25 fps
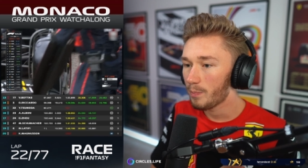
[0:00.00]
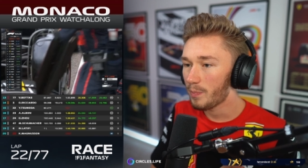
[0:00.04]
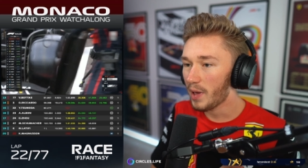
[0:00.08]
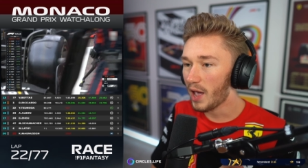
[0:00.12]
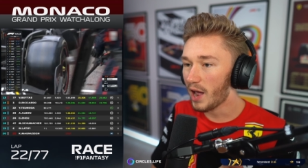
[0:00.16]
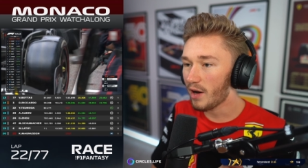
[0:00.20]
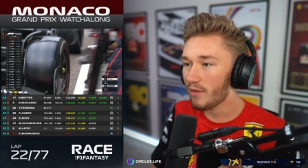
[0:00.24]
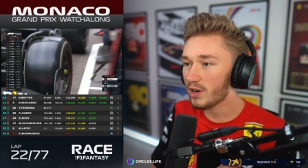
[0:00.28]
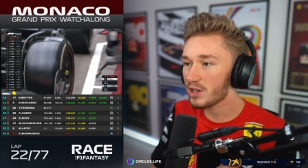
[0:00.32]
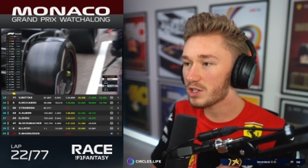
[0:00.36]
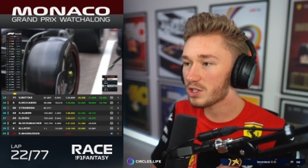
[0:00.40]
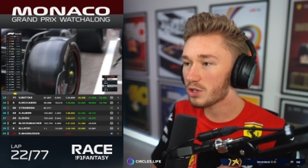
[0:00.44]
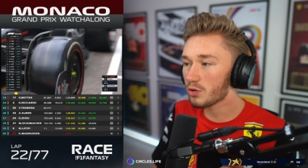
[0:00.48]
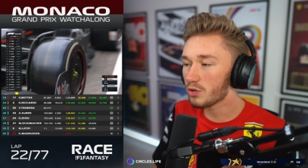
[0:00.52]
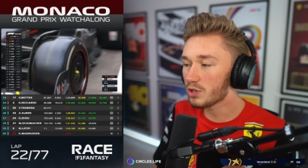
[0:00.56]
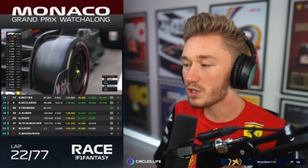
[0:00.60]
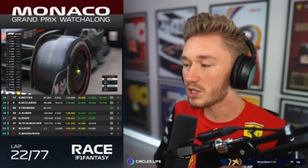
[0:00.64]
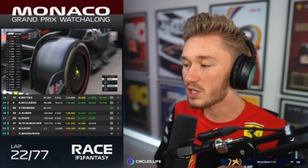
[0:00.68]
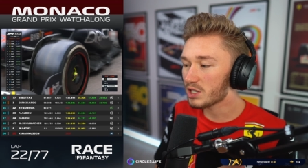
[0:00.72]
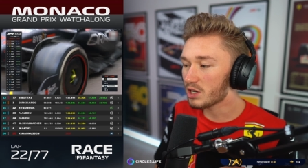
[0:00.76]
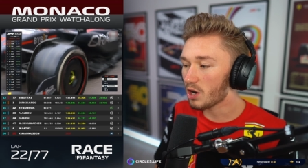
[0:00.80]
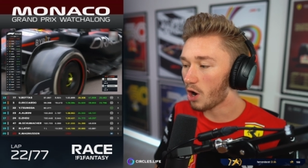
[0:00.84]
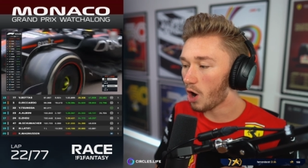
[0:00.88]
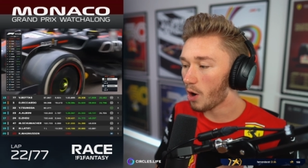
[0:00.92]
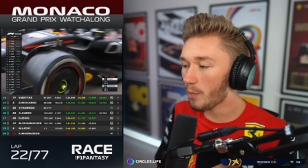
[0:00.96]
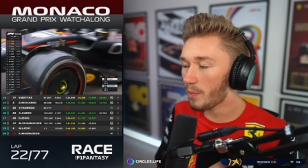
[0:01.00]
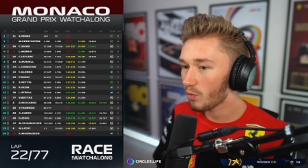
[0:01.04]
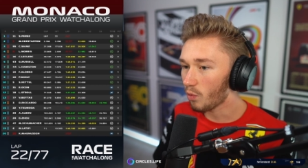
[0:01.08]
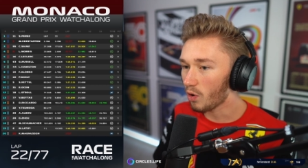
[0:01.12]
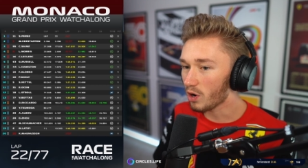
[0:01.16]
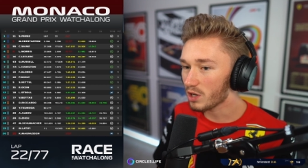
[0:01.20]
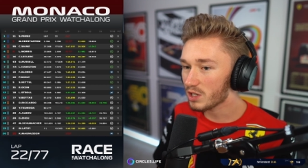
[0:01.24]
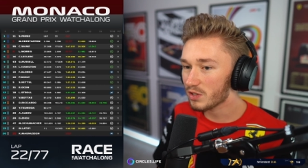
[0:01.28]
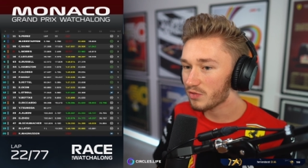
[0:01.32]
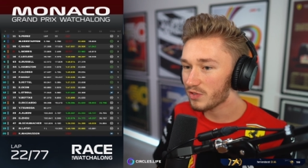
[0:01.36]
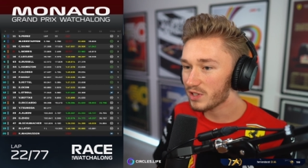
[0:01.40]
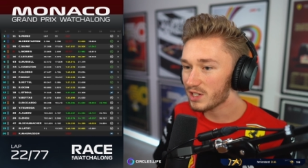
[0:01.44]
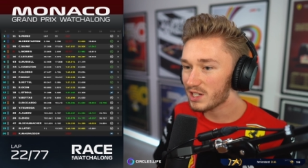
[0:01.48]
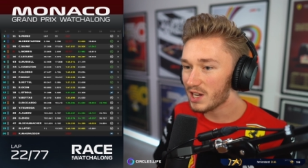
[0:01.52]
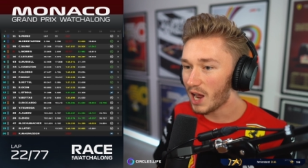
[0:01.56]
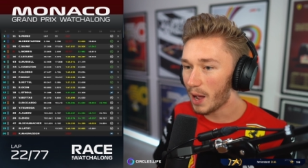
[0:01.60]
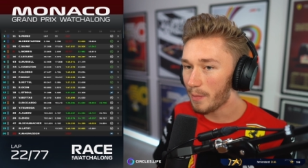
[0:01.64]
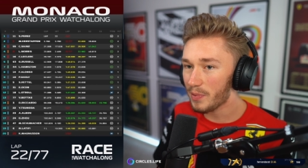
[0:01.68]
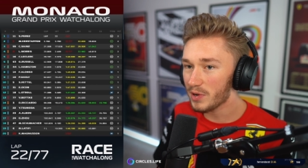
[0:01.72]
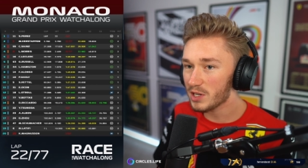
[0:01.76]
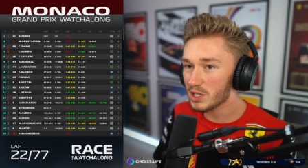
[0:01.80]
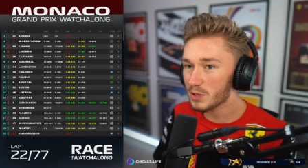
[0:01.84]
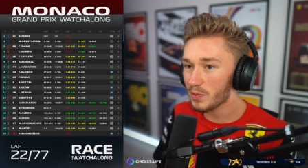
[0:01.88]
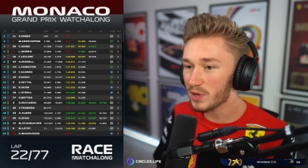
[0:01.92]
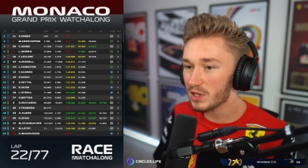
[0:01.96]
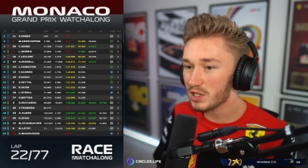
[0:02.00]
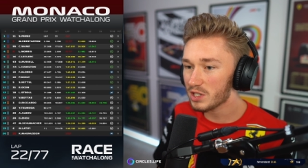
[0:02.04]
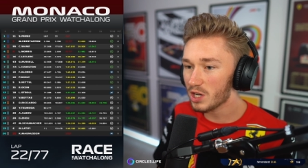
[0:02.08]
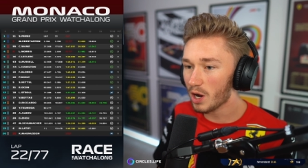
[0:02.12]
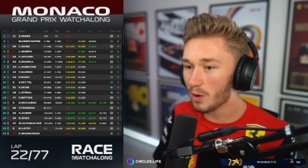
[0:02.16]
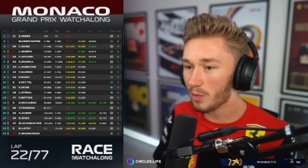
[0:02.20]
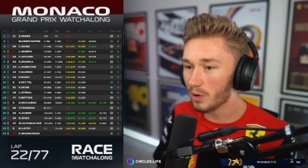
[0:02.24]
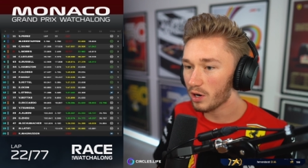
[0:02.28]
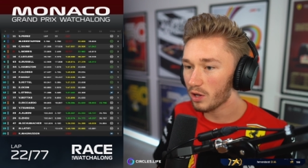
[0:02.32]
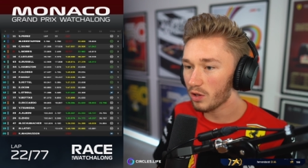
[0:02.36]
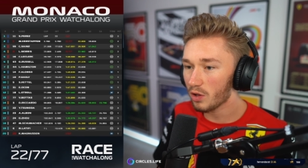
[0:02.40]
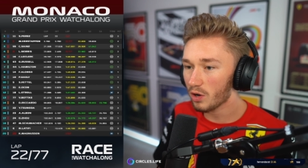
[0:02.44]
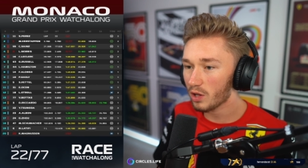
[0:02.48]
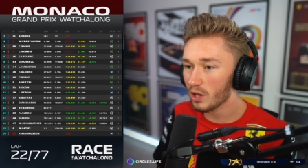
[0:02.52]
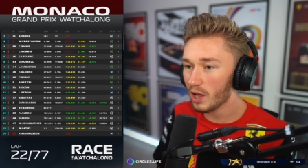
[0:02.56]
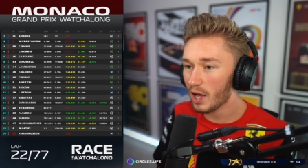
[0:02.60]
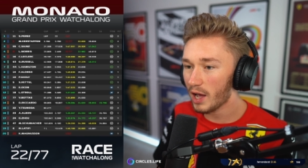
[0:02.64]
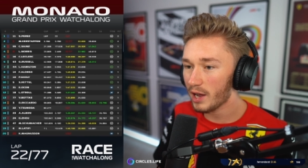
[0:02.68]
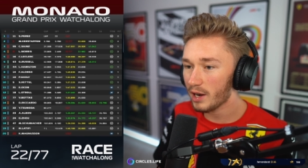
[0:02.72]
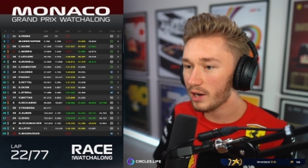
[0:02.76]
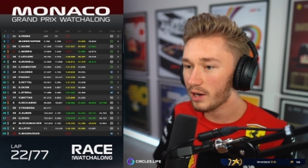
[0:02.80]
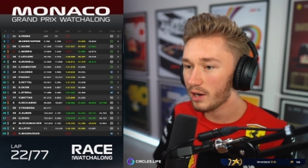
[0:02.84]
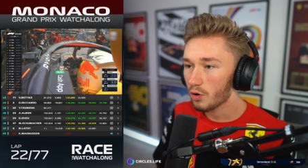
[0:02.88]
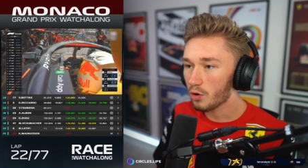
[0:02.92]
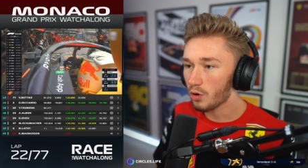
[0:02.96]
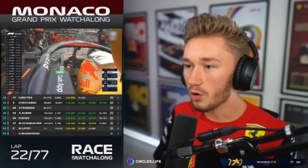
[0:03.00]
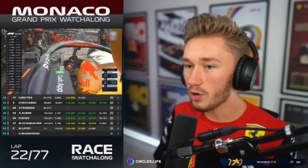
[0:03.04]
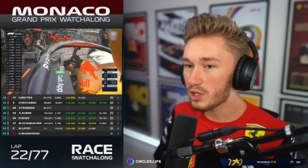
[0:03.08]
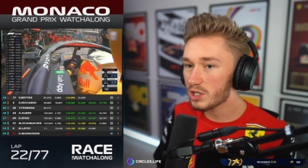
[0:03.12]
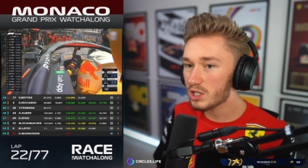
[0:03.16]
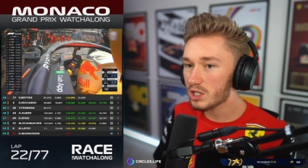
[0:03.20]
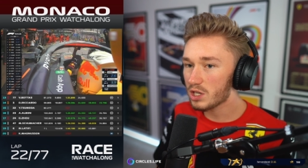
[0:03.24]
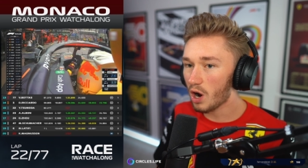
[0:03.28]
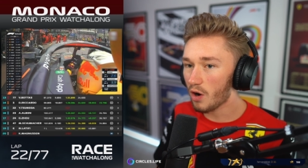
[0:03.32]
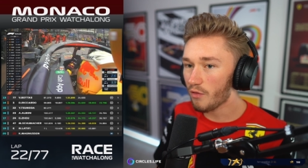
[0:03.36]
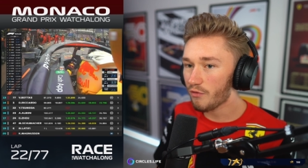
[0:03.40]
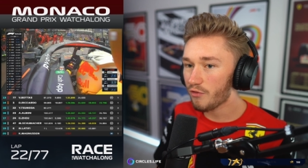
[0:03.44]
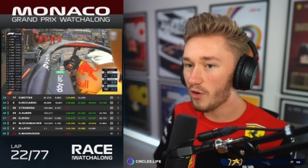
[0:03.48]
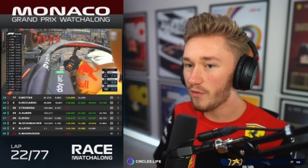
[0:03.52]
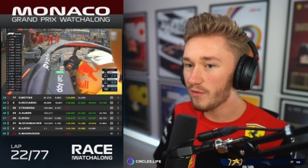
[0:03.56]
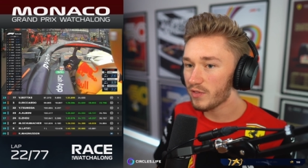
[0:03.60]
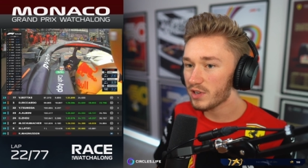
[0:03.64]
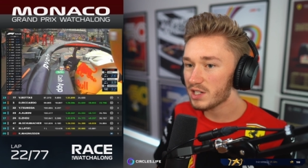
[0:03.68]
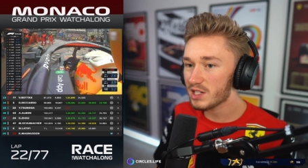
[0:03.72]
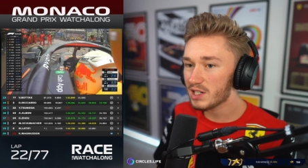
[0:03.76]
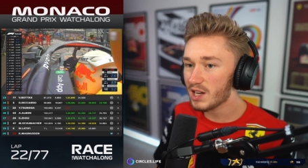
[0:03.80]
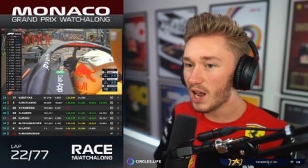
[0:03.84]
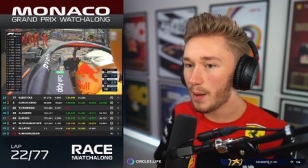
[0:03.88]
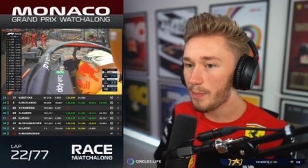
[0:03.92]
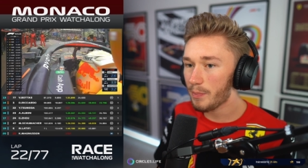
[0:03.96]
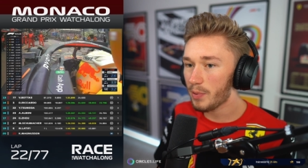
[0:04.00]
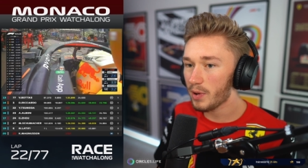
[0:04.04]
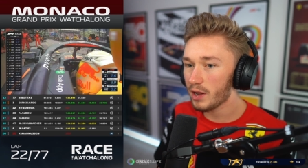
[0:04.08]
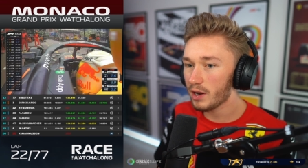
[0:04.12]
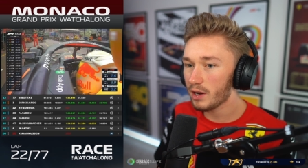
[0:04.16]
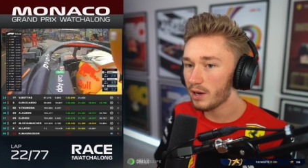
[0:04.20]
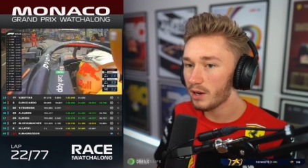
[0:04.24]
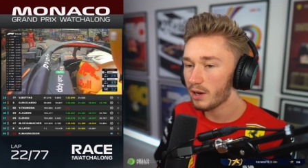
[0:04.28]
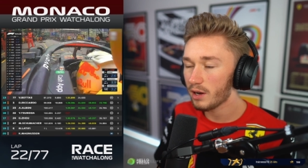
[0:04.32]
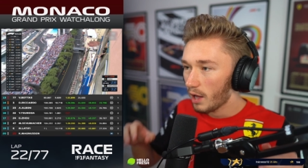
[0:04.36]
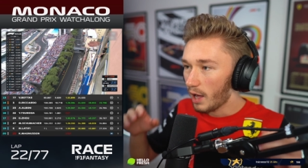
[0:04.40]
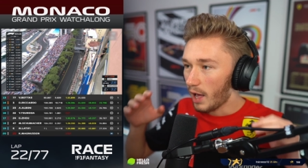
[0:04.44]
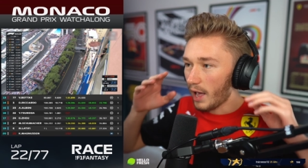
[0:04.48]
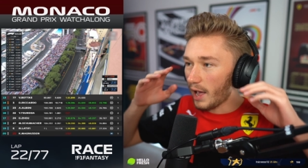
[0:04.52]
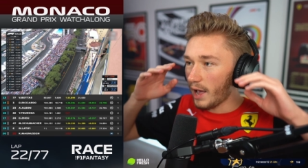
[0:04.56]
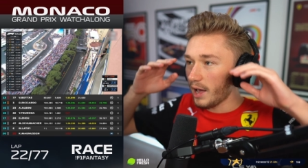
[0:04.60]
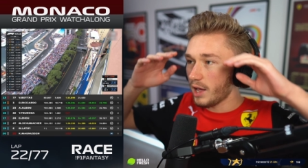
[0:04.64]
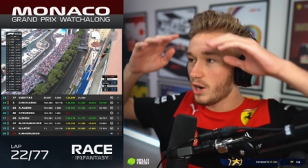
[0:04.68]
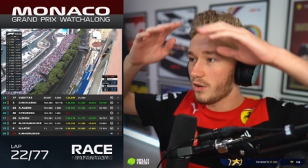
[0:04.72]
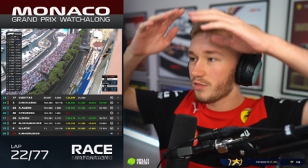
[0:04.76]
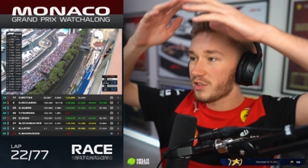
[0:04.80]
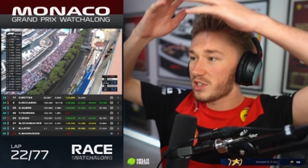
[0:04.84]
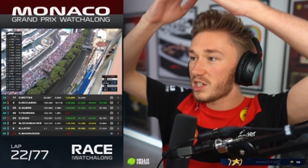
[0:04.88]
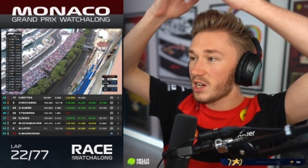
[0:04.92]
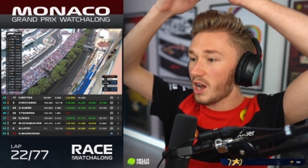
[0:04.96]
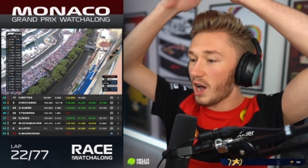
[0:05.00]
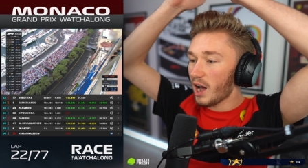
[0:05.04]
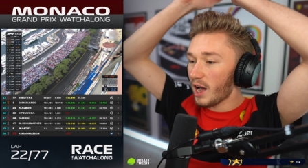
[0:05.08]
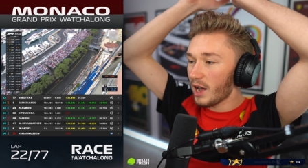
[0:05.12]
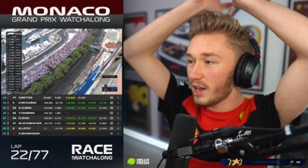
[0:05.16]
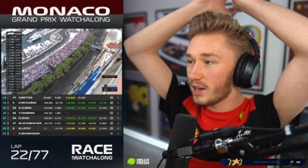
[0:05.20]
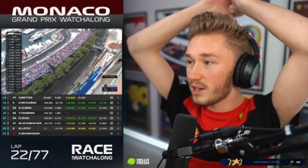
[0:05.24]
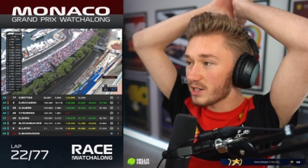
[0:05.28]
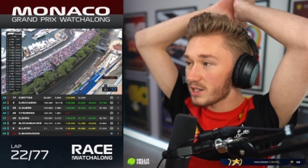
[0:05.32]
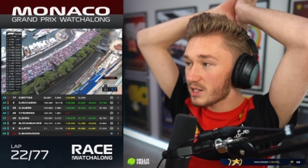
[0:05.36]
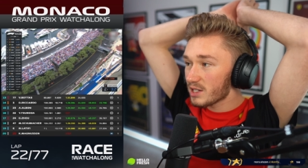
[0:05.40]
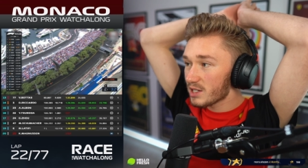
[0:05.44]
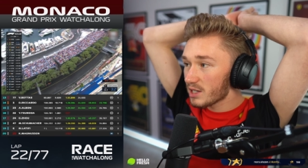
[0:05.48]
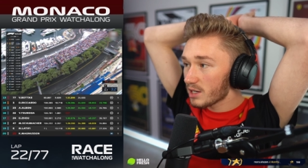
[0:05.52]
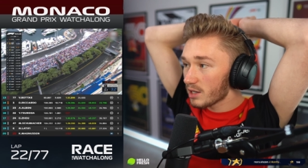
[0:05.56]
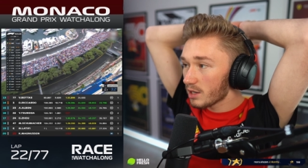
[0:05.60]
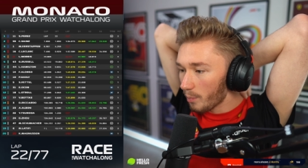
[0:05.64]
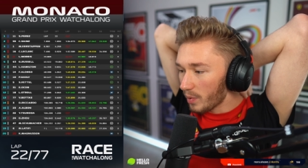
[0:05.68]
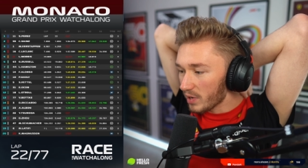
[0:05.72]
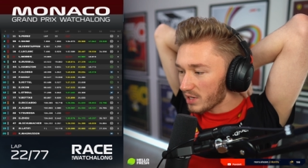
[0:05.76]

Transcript: Perez, good stop. What's Verstappen's pit stop going to look like? Good stop from Verstappen, ahead of Sainz.